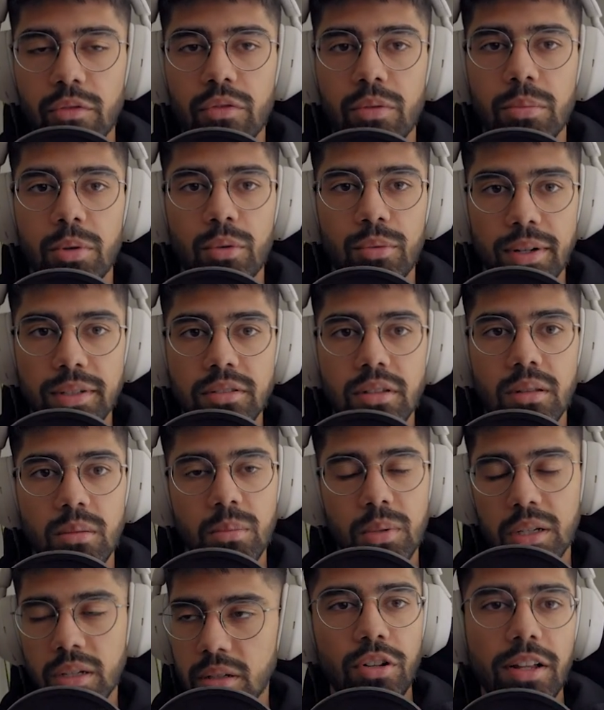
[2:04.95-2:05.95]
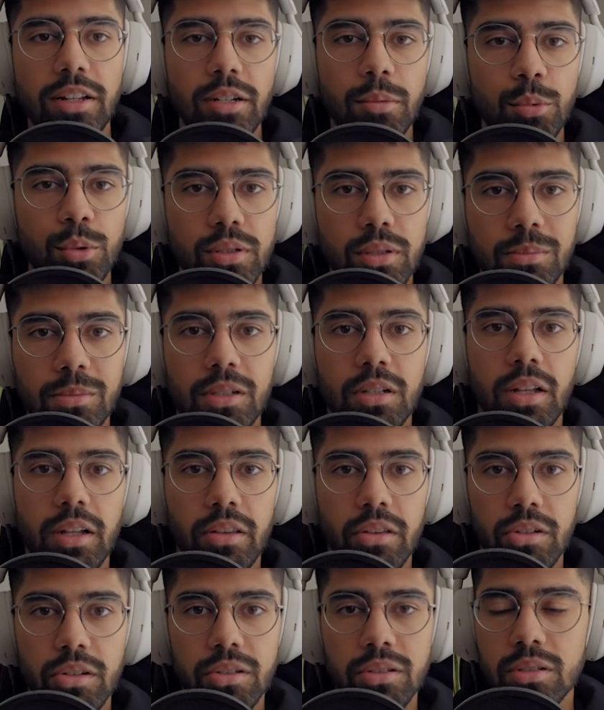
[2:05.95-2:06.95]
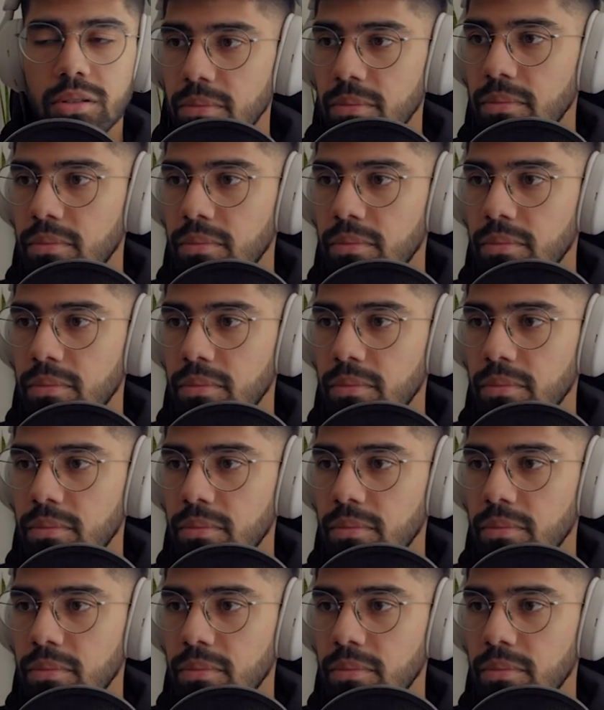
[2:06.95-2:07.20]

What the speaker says: from the rest of the beat. So you'll end up with something like this.